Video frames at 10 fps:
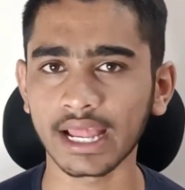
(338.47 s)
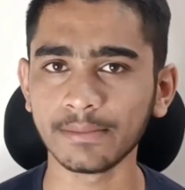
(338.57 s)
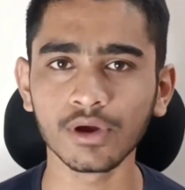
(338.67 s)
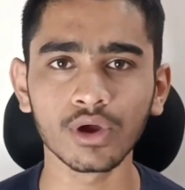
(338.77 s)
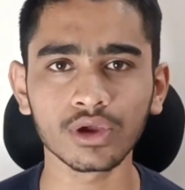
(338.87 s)

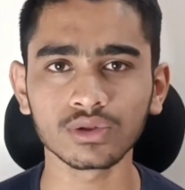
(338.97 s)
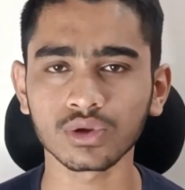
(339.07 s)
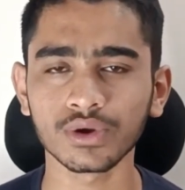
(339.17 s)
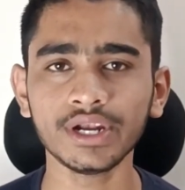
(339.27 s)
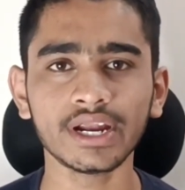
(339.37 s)
I'll be going
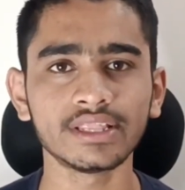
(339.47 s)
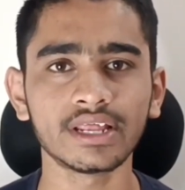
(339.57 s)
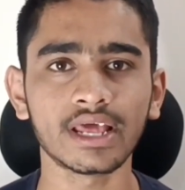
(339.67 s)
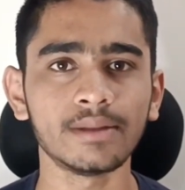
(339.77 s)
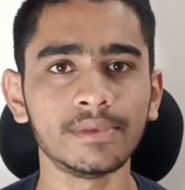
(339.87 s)
through it, and
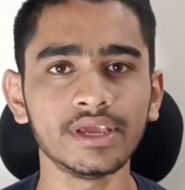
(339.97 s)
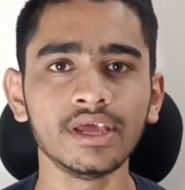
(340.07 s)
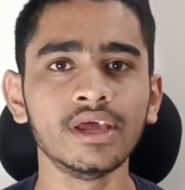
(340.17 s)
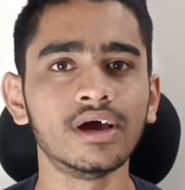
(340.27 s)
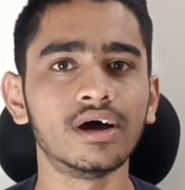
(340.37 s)
then
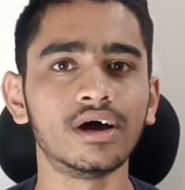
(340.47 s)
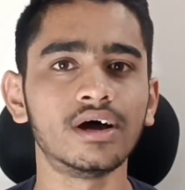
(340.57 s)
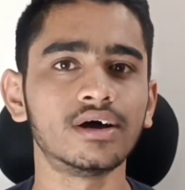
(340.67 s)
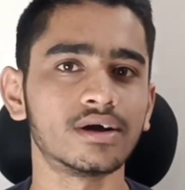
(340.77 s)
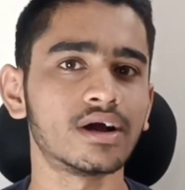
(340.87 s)

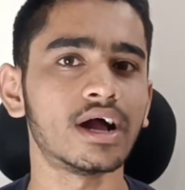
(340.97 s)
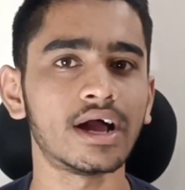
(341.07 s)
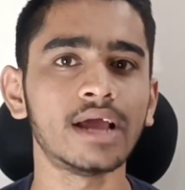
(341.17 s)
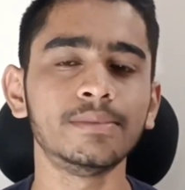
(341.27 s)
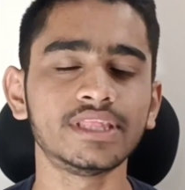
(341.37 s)

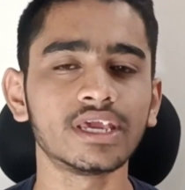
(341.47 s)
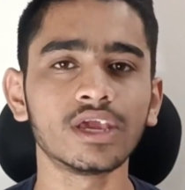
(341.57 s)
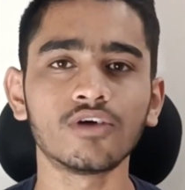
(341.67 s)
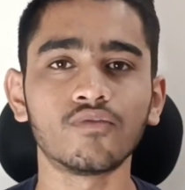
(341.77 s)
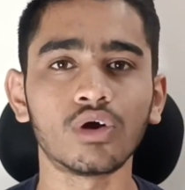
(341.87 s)
I'll be
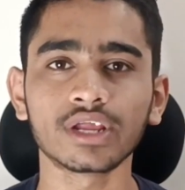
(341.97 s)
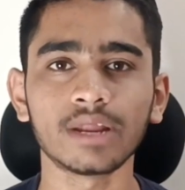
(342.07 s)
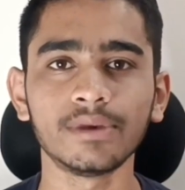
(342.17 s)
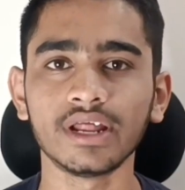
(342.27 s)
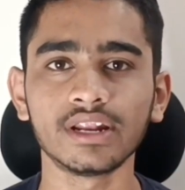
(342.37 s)
thinking of what
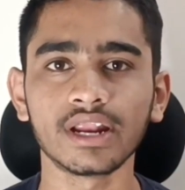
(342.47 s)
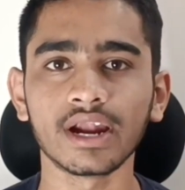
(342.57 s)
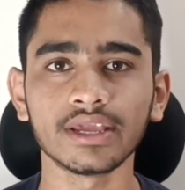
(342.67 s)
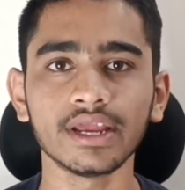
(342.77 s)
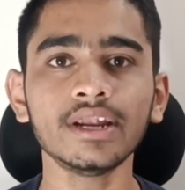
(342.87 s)
can be done
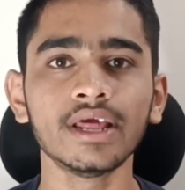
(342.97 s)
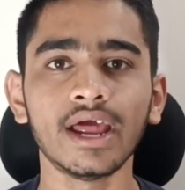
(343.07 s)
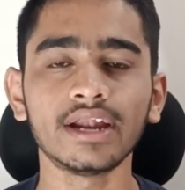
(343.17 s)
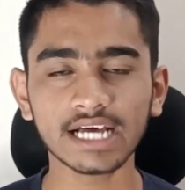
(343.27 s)
regarding it.